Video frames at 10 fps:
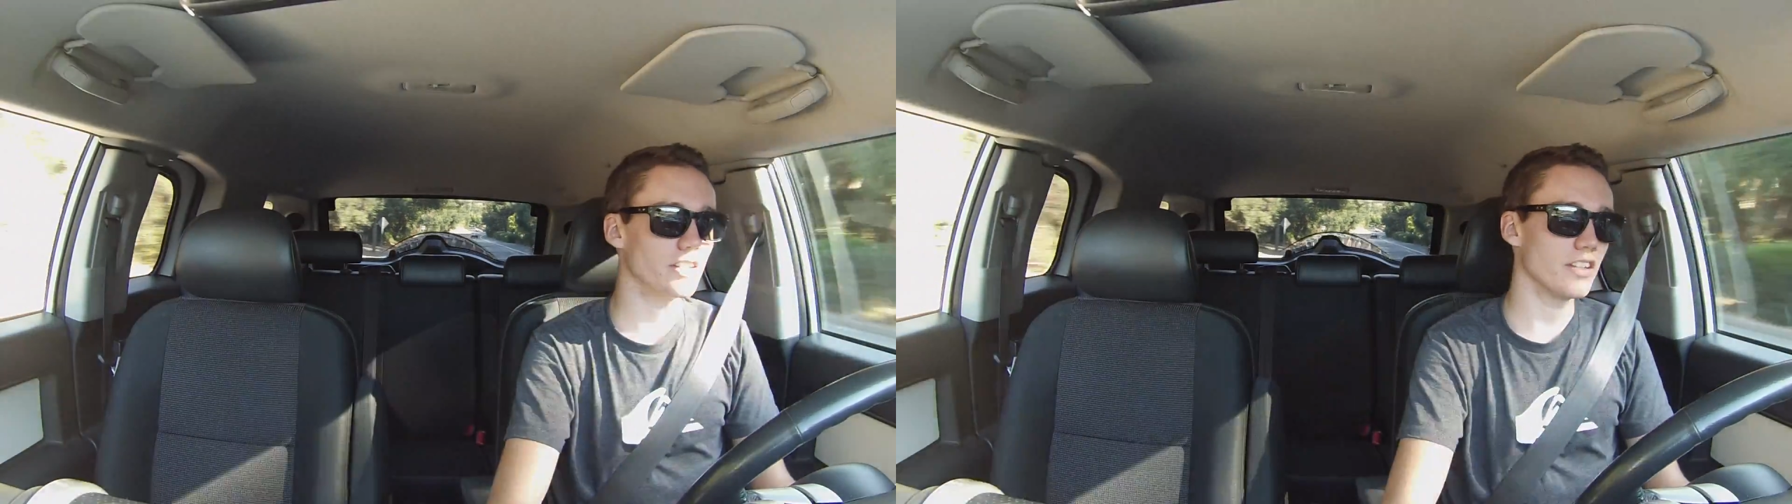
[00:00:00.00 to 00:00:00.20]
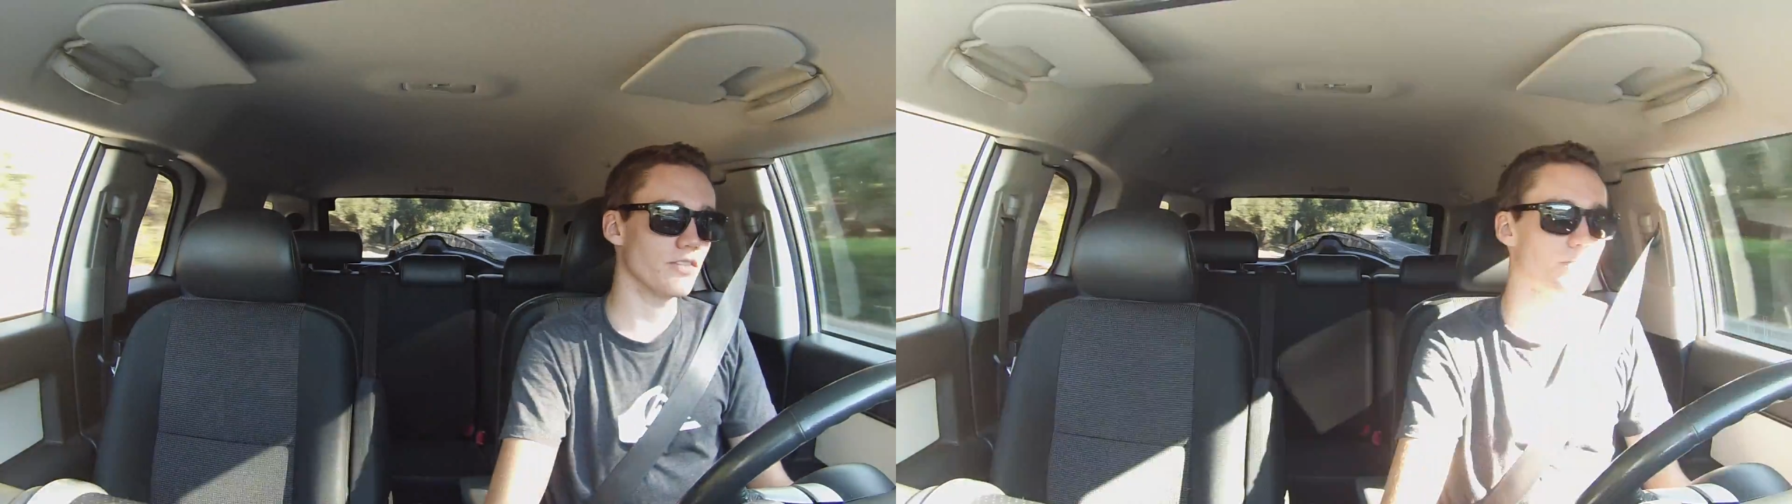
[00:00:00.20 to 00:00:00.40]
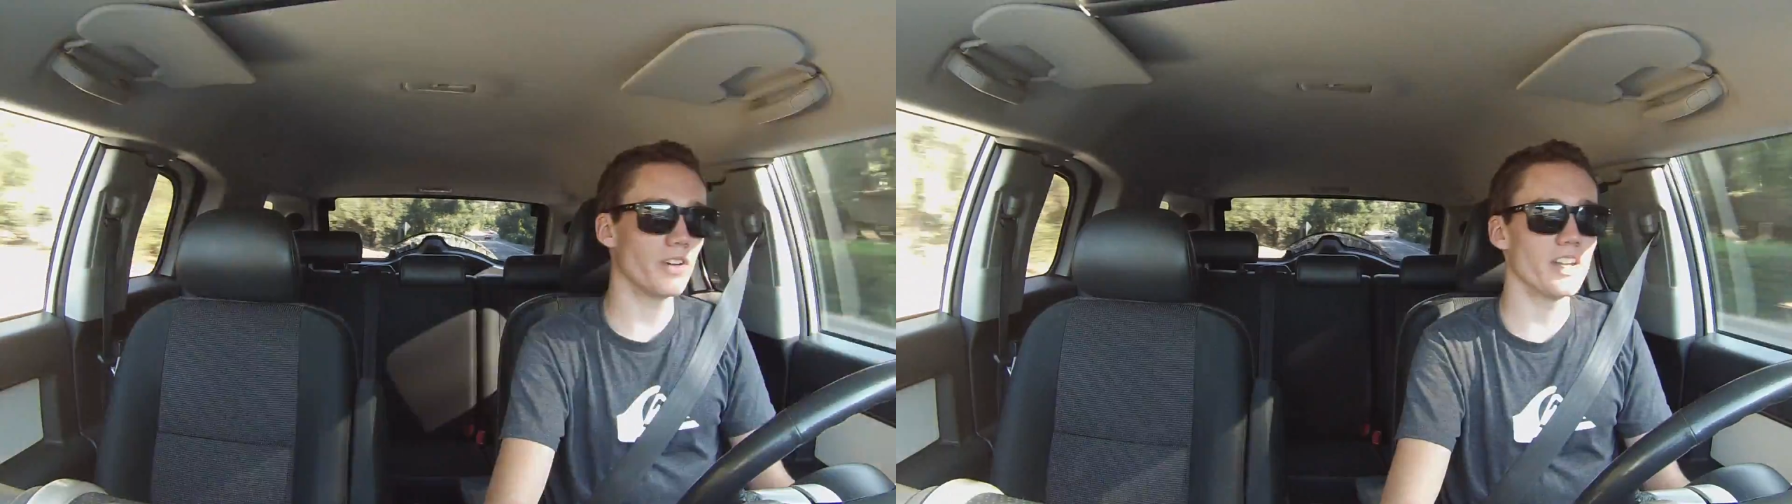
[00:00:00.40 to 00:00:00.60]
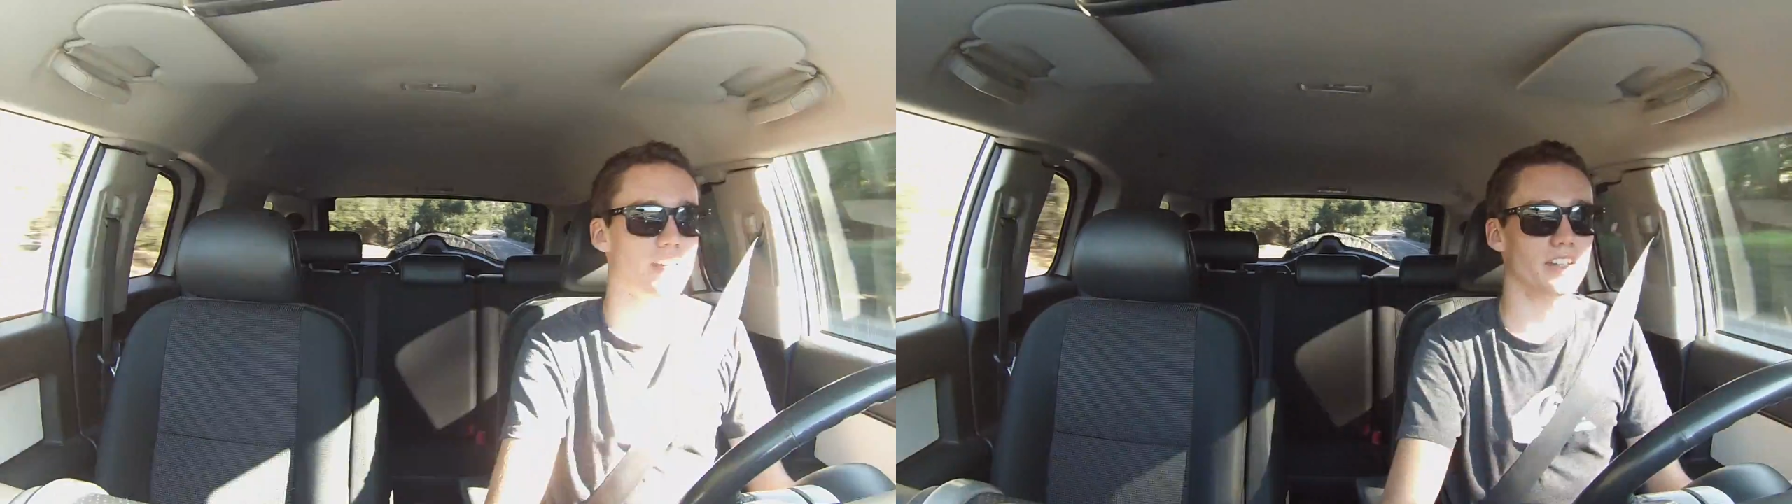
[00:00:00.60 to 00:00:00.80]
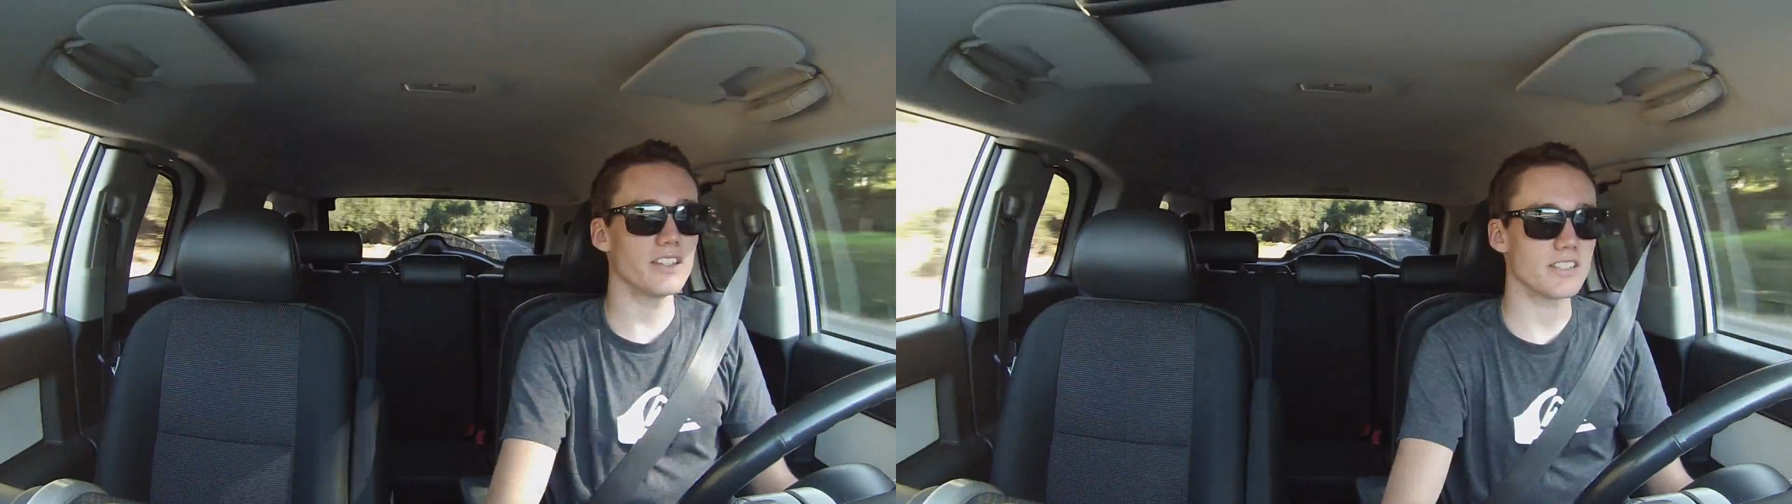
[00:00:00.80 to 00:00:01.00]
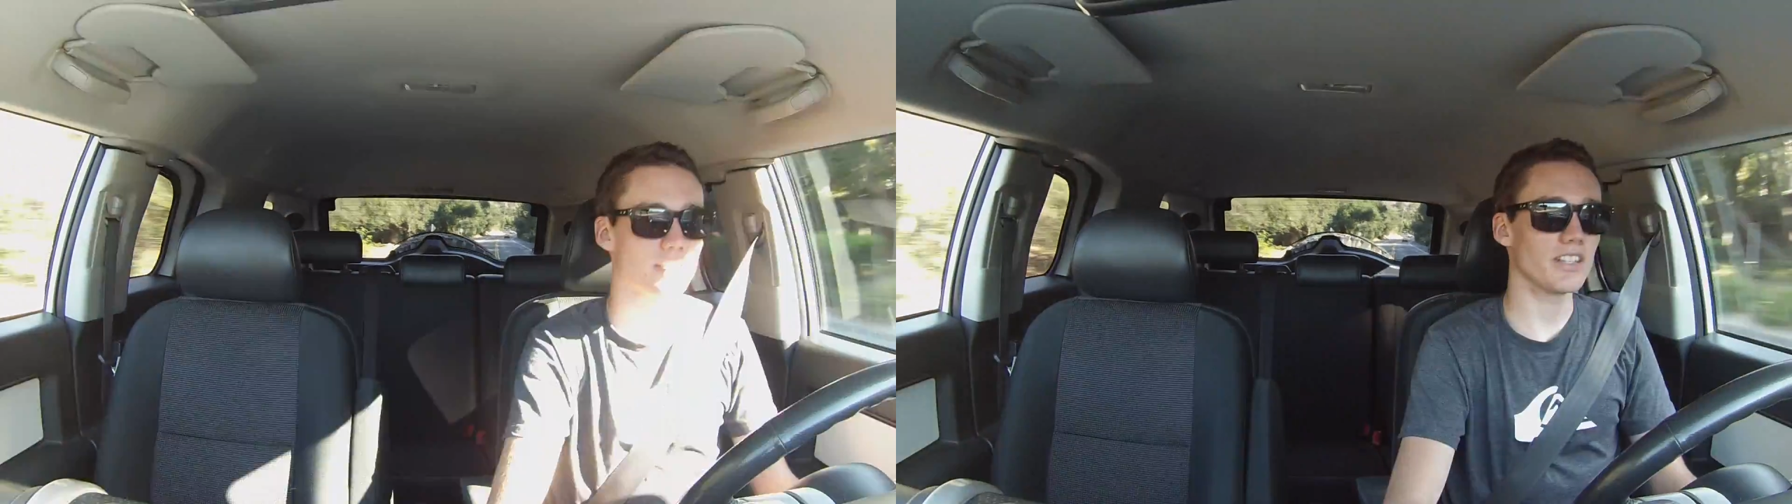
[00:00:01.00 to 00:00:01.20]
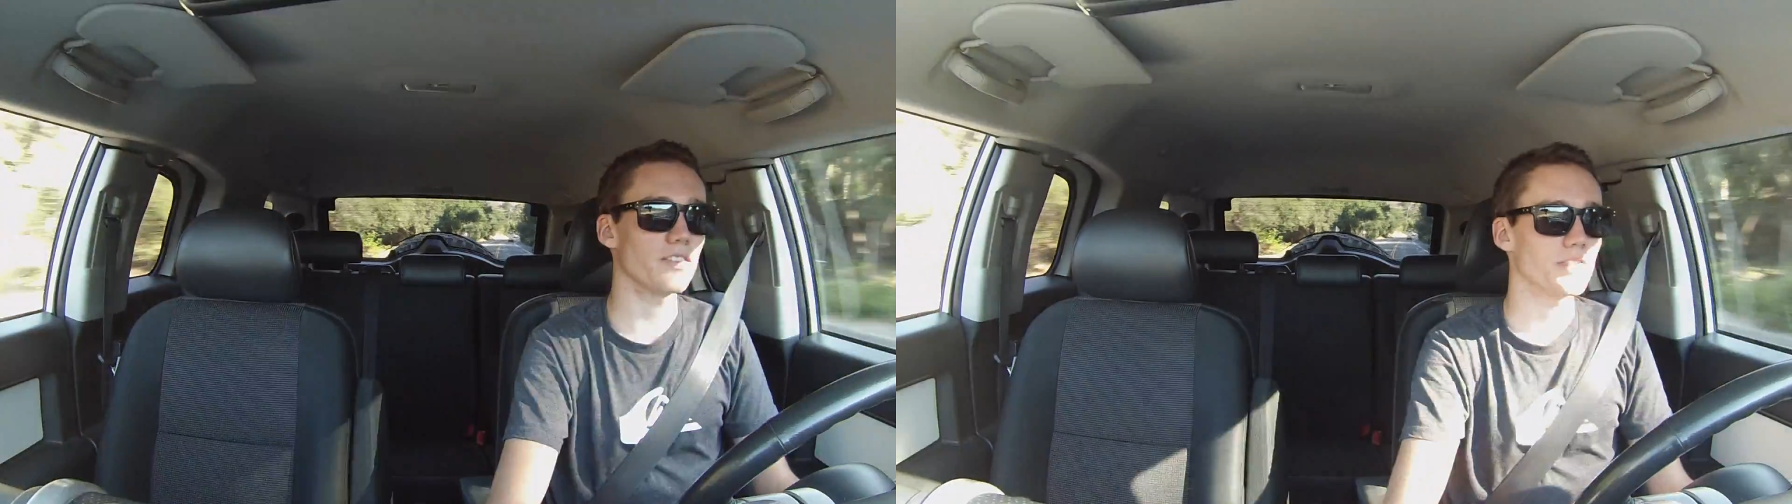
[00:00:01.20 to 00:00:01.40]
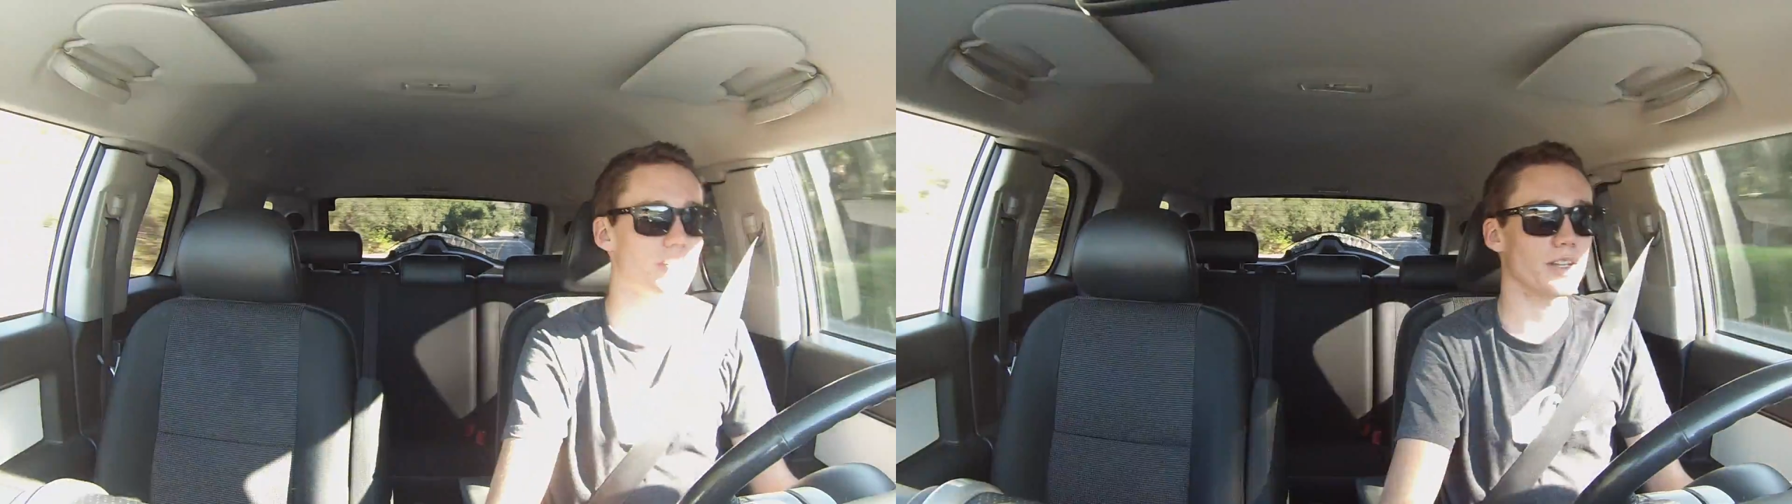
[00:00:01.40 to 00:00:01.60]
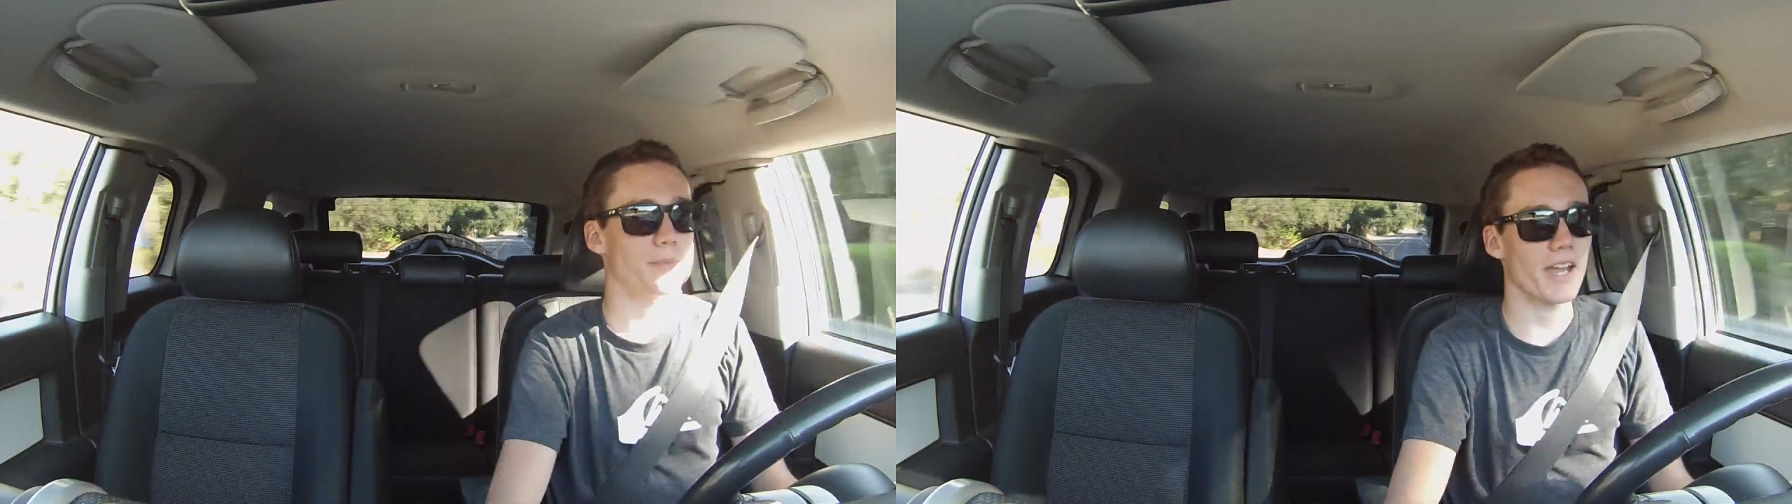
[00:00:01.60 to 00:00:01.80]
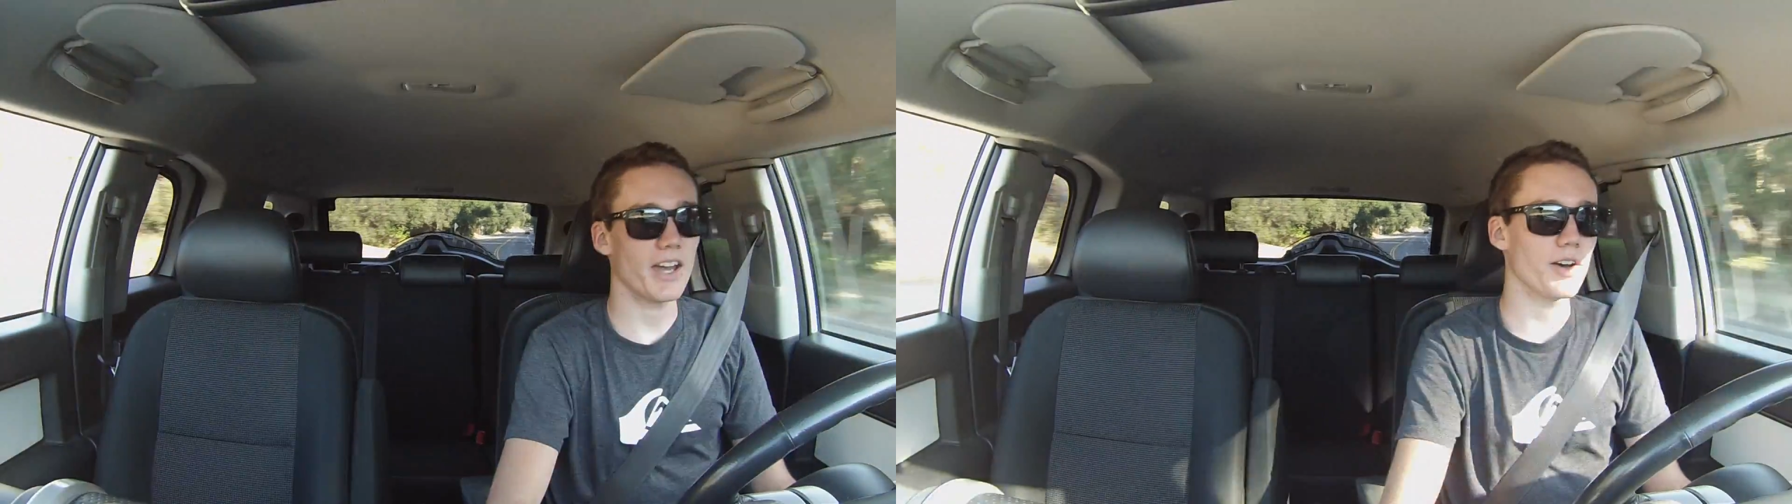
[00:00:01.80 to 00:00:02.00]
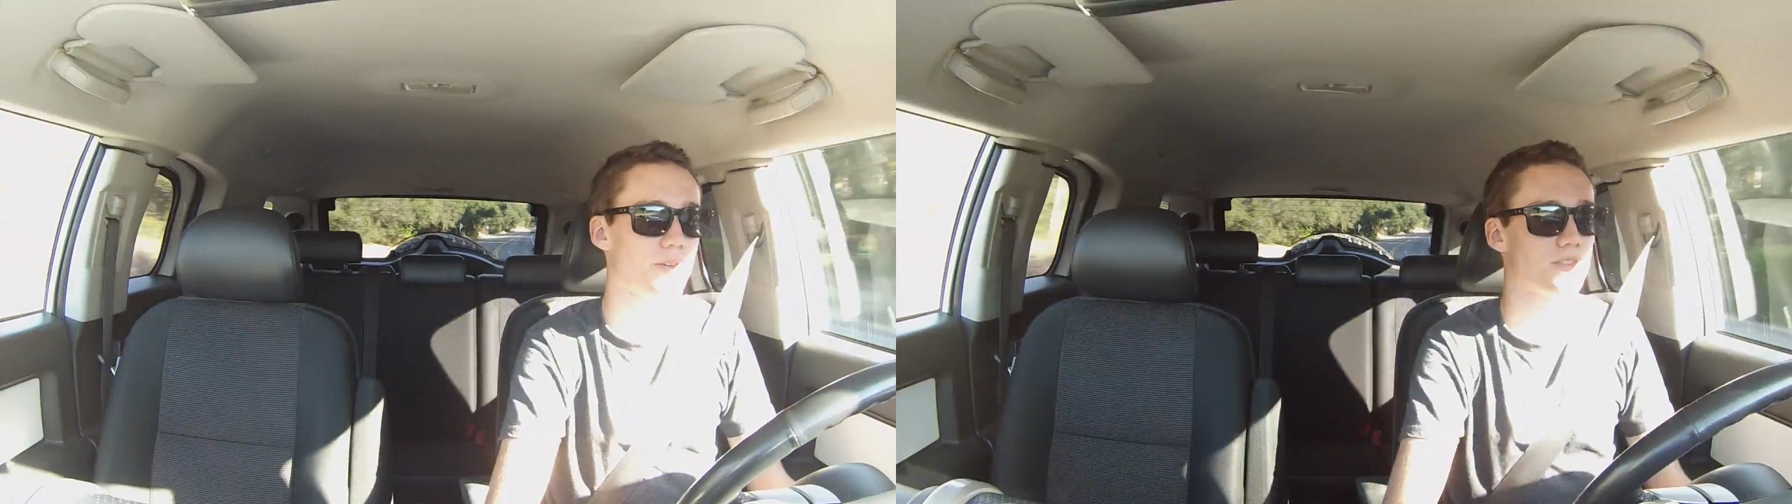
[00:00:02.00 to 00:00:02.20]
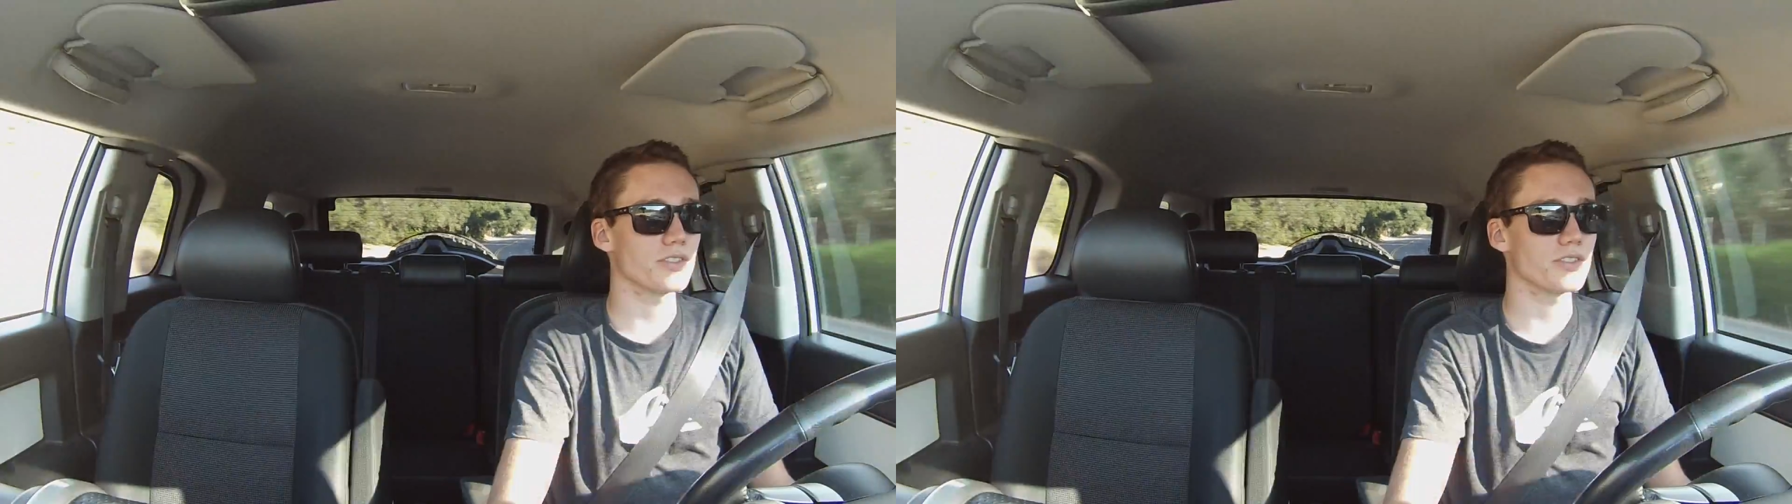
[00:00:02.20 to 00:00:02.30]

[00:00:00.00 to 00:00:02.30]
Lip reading: The front end is lifted about